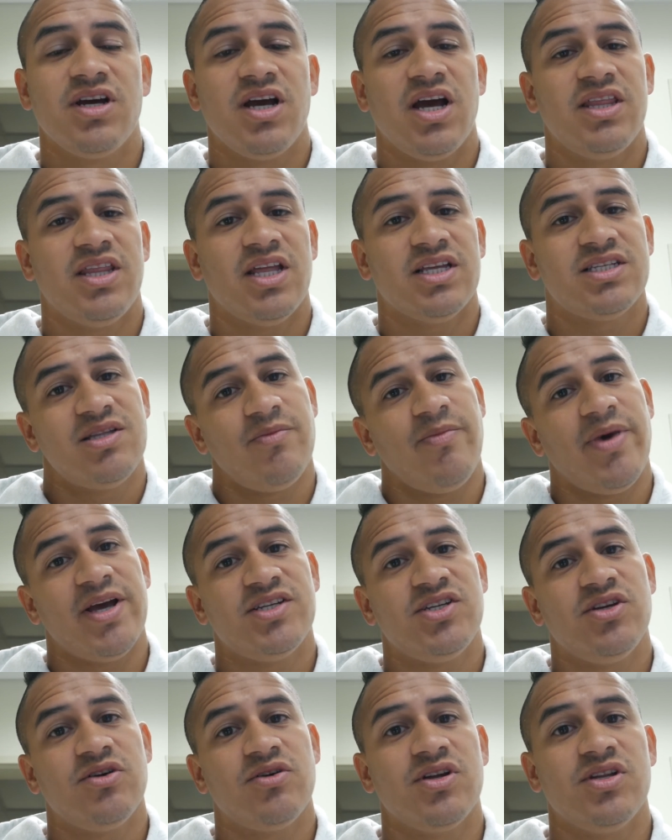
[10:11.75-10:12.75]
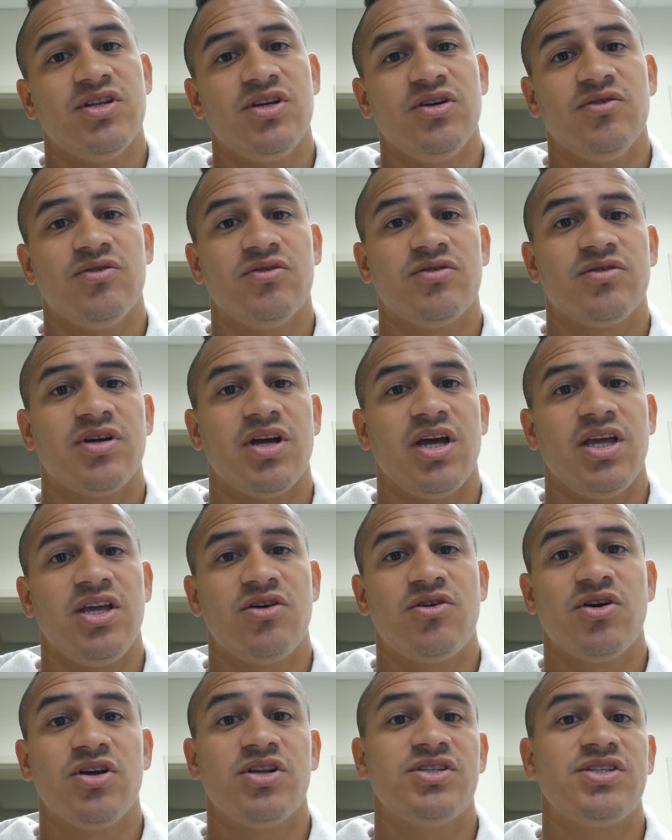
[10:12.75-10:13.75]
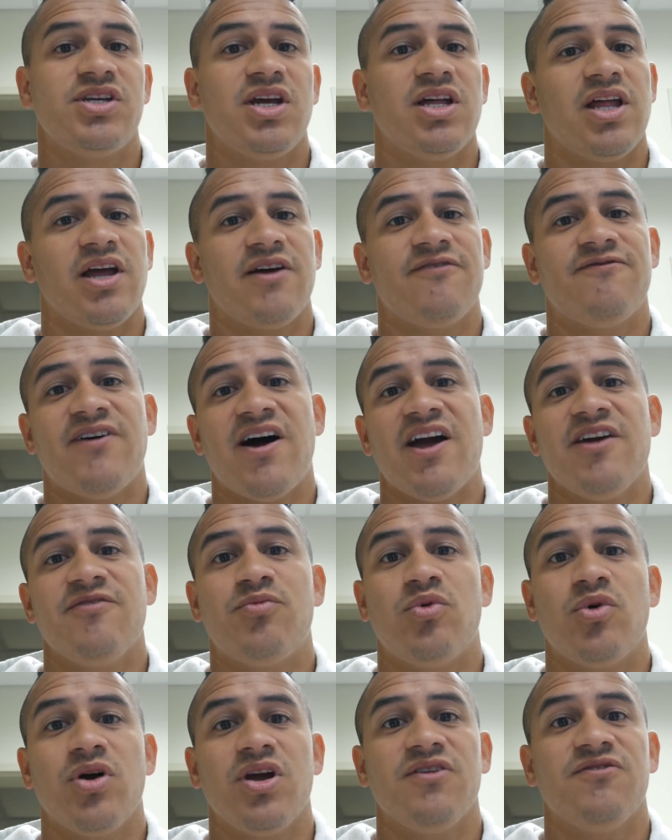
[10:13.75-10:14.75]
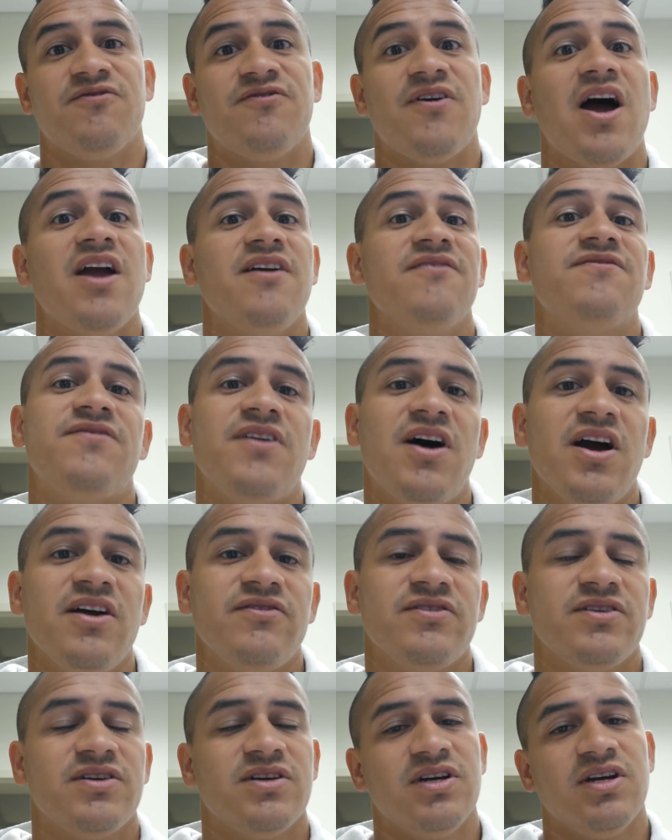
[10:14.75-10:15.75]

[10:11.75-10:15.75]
And that's the best you could do. Okay? You couldn't say like 5.55